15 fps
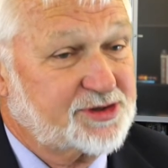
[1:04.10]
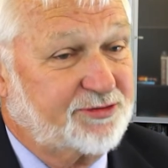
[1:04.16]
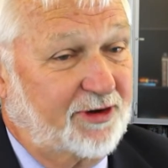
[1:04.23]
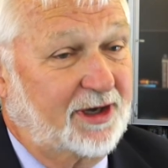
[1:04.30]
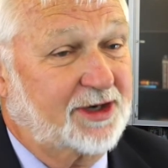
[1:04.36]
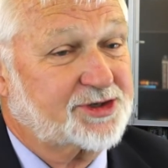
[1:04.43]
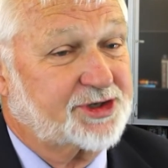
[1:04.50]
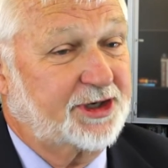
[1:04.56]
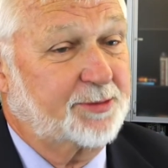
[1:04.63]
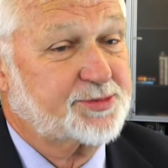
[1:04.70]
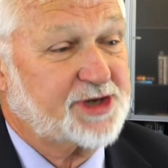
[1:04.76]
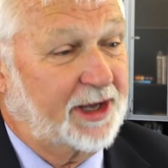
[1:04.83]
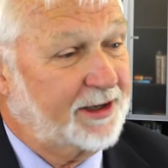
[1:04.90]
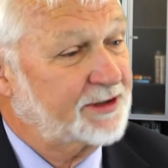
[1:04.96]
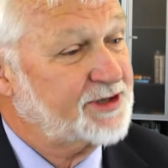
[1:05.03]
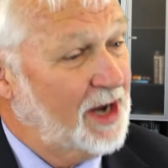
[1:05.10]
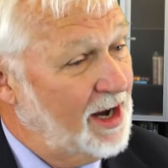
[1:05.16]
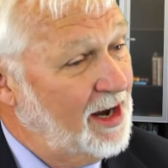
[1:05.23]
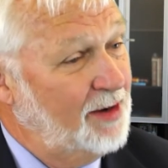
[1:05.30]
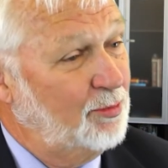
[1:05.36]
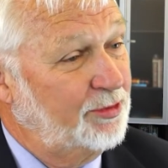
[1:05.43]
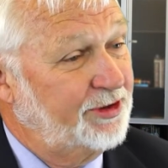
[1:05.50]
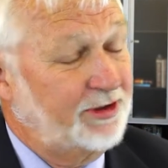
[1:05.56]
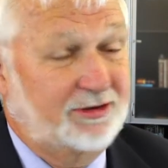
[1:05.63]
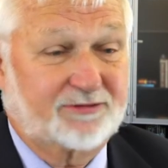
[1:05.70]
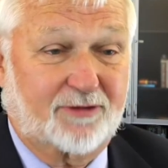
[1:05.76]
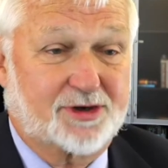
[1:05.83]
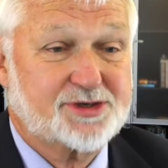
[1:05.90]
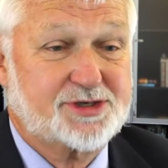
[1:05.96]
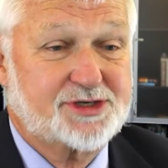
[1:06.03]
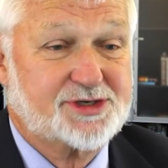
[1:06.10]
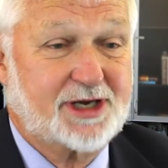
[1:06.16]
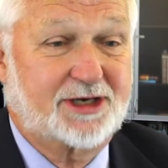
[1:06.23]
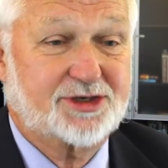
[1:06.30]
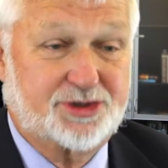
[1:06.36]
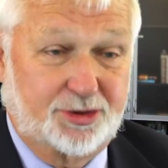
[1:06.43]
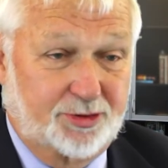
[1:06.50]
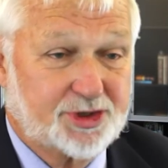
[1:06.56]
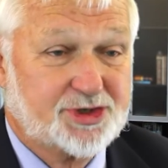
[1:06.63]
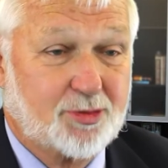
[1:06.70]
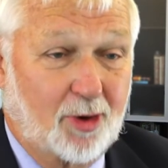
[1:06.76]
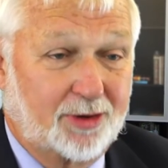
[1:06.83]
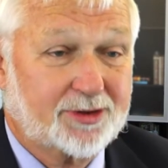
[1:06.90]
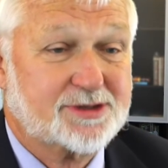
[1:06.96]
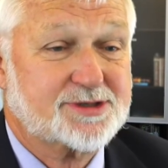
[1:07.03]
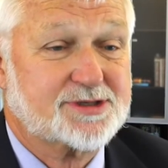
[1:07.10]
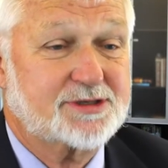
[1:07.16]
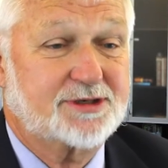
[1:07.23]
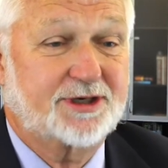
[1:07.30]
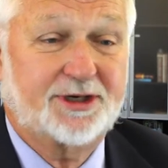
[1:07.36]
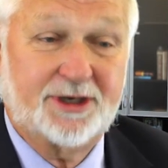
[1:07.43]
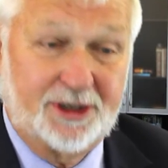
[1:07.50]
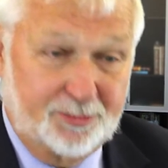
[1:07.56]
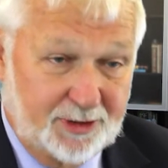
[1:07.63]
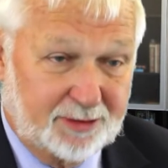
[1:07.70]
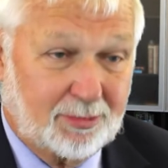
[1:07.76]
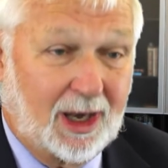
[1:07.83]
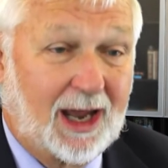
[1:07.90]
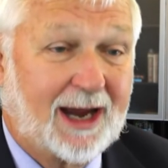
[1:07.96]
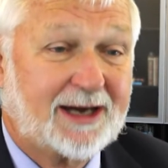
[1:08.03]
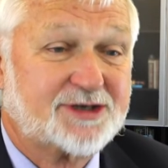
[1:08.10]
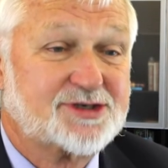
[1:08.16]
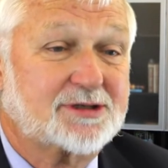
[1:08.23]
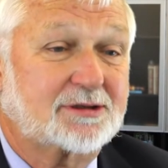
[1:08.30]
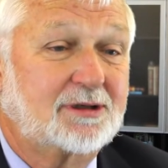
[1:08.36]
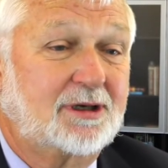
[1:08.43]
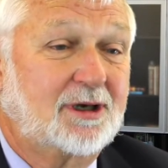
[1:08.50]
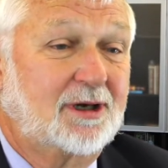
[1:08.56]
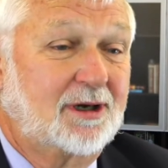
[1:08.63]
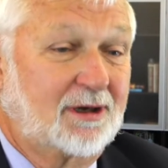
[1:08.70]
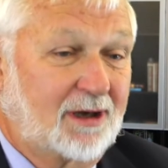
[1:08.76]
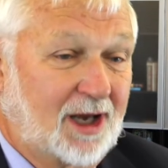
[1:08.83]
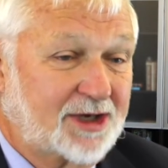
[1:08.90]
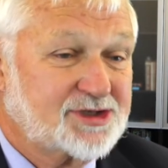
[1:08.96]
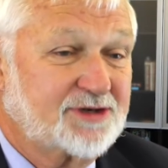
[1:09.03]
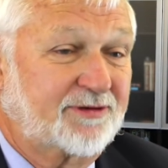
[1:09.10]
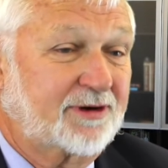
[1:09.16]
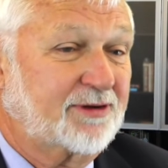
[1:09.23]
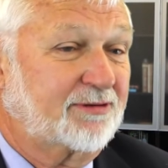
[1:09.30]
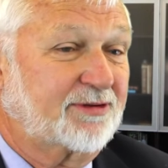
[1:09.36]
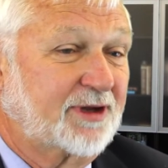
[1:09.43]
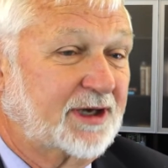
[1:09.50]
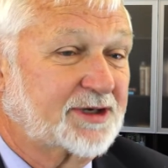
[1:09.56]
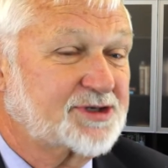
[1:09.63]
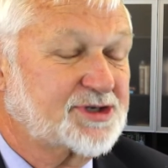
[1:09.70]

fellowships at a time when the universities had Jewish quotas and didn't admit blacks and lots of other things.